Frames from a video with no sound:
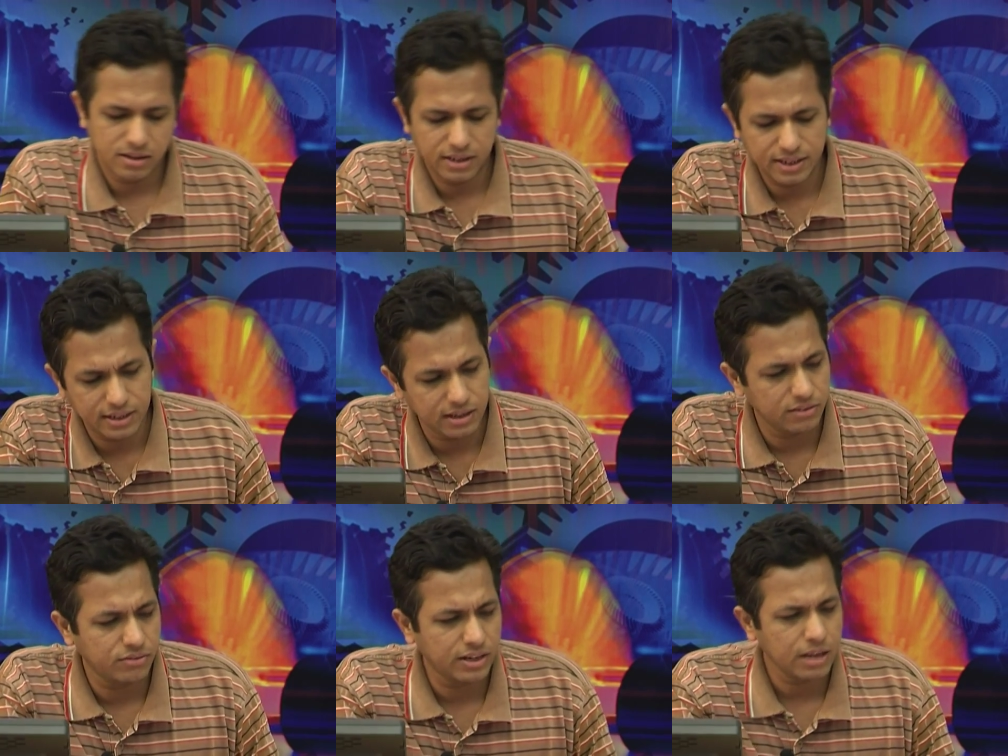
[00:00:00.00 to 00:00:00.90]
uh, uh,
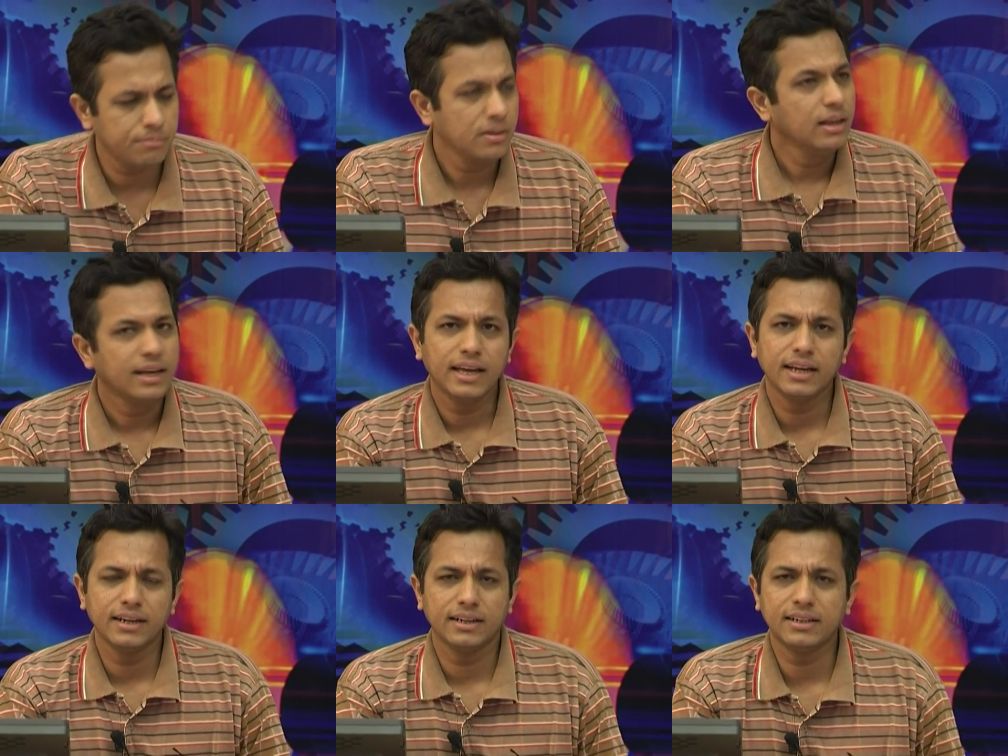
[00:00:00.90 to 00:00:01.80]
very
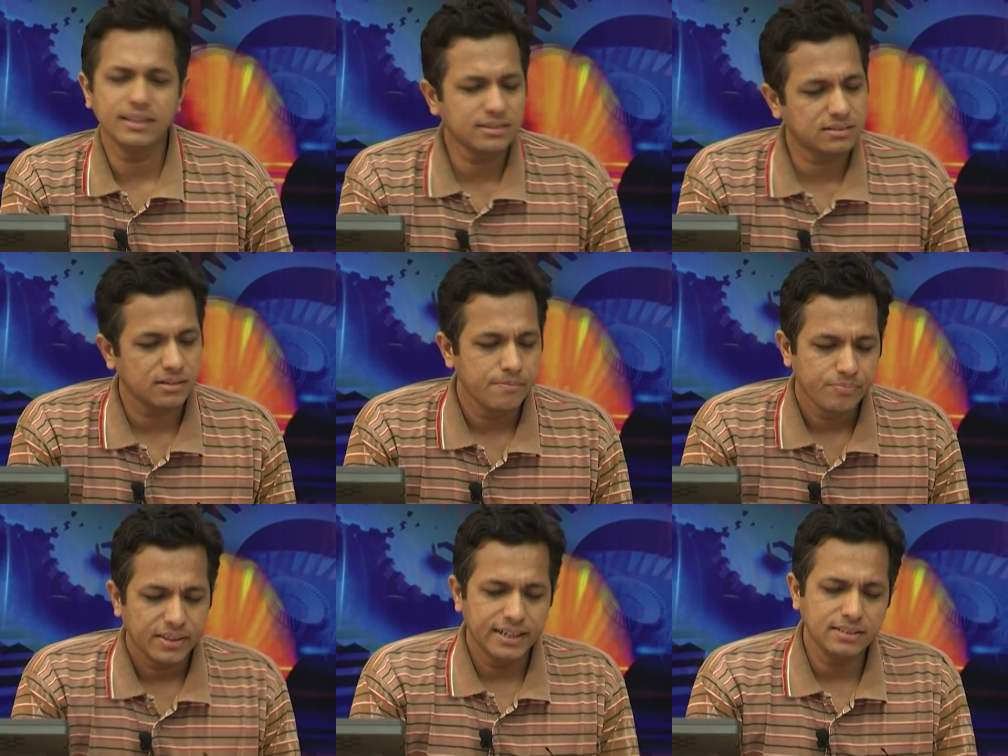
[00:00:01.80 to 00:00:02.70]
it is
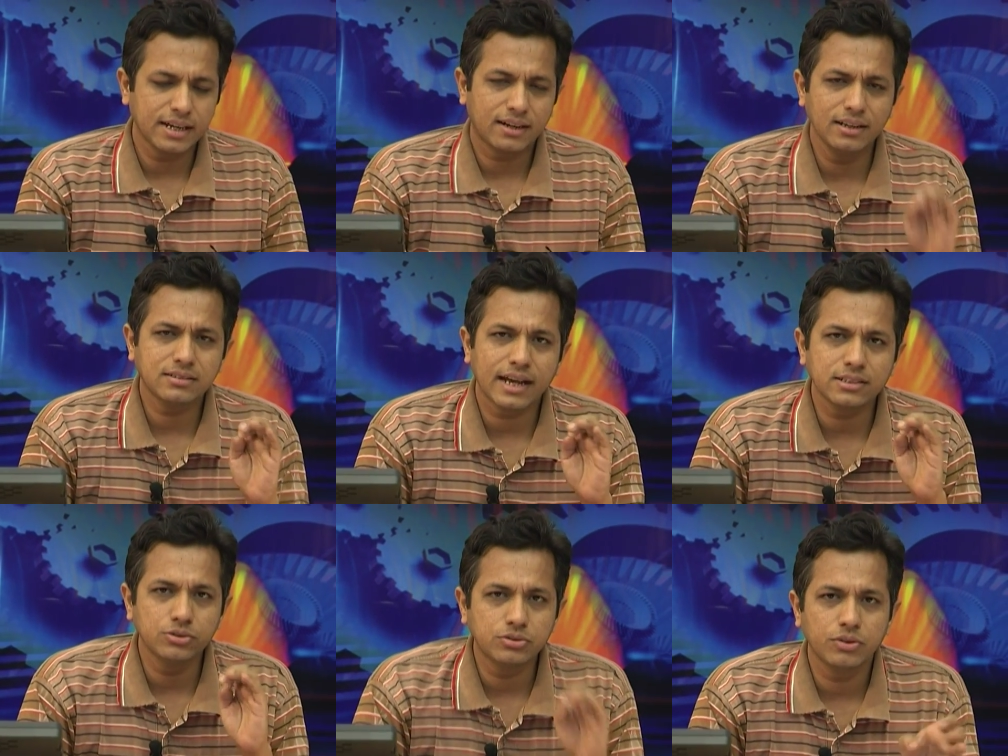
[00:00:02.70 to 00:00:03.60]
it is at least as
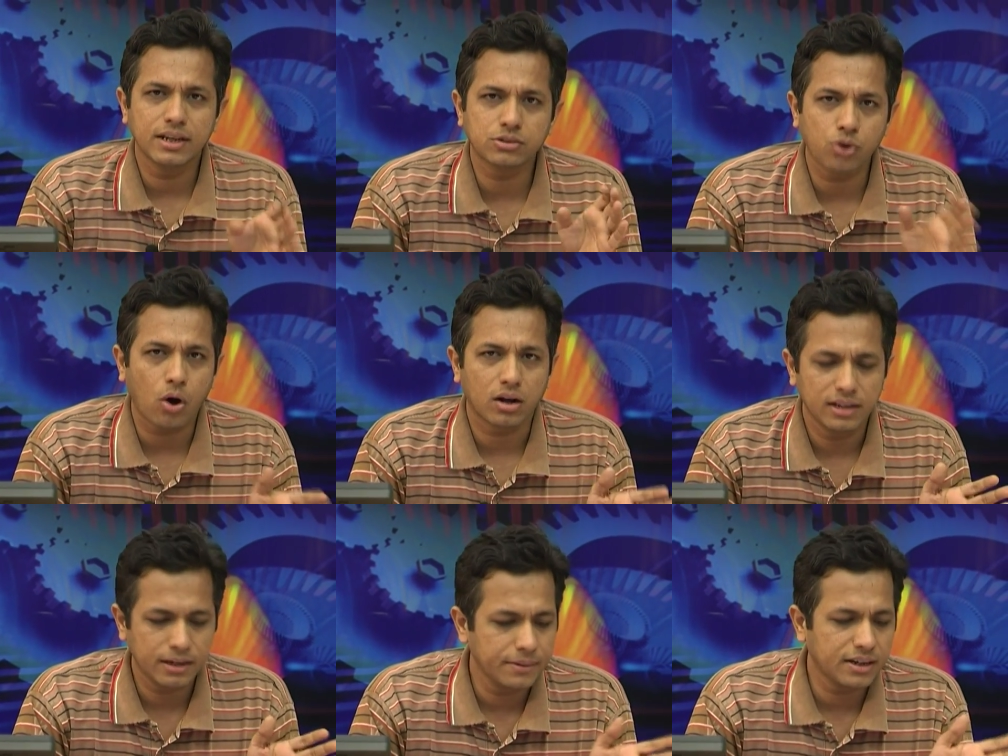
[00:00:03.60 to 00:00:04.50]
useful as doc
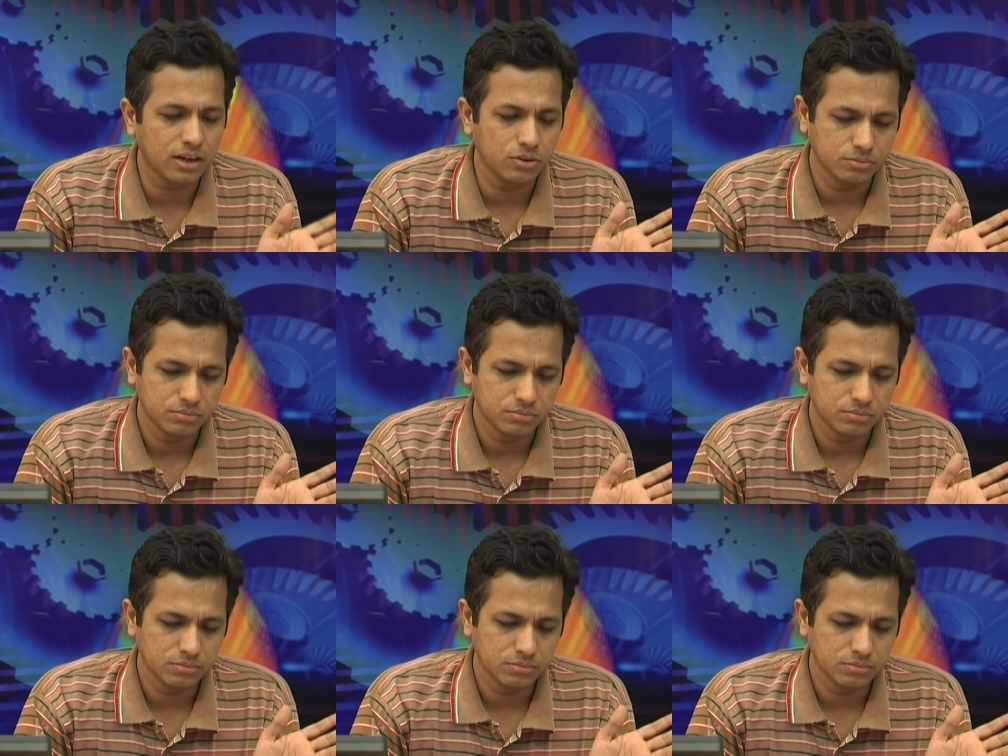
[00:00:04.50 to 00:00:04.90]
let me tell you